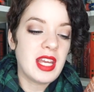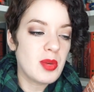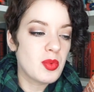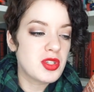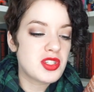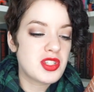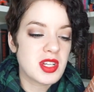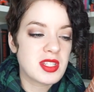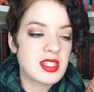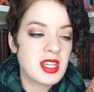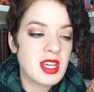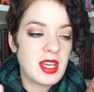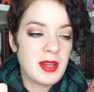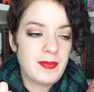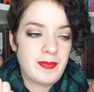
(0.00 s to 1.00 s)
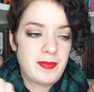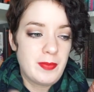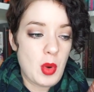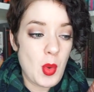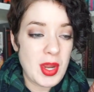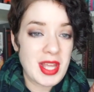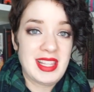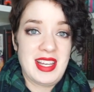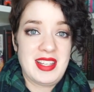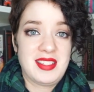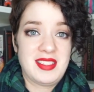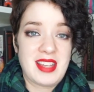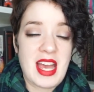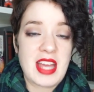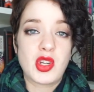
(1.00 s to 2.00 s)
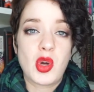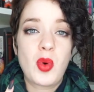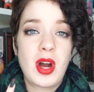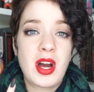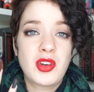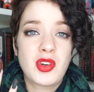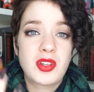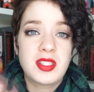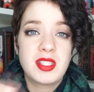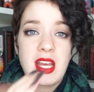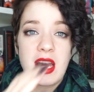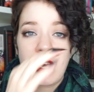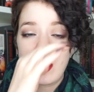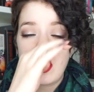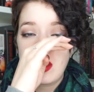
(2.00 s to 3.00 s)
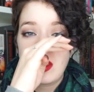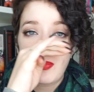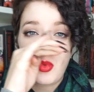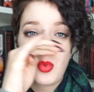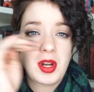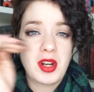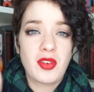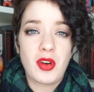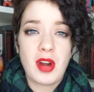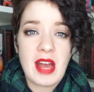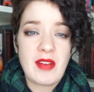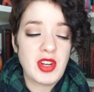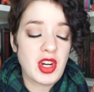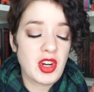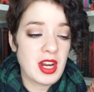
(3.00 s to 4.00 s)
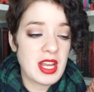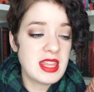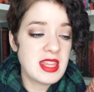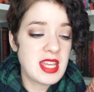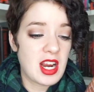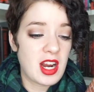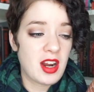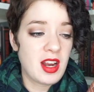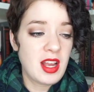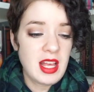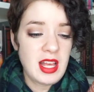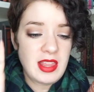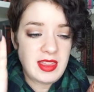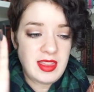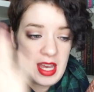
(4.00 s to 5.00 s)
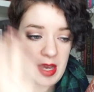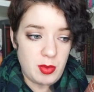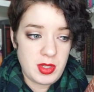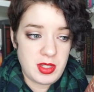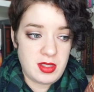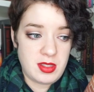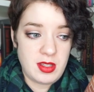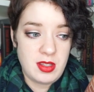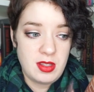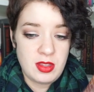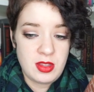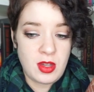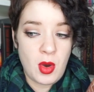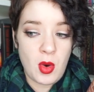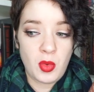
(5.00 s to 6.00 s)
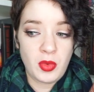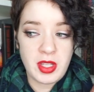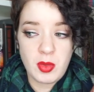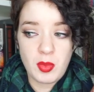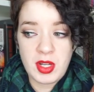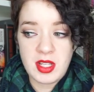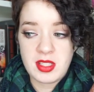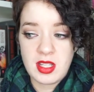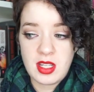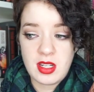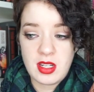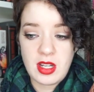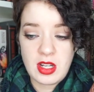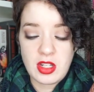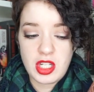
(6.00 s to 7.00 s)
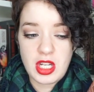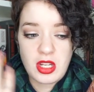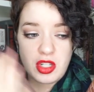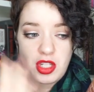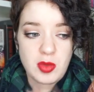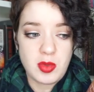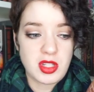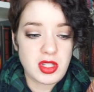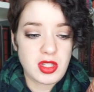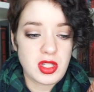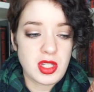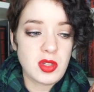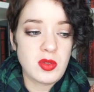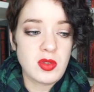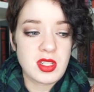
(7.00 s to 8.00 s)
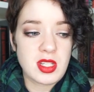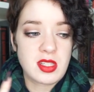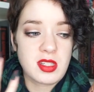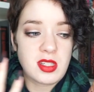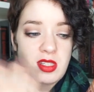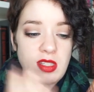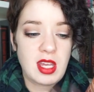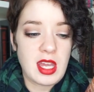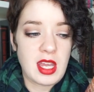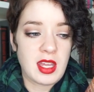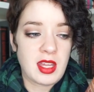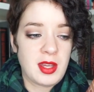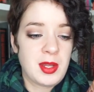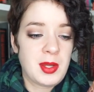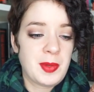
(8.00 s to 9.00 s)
it was just pointless. I don't understand the point of her having her in there. That was the only reason, and she was just used as this, like,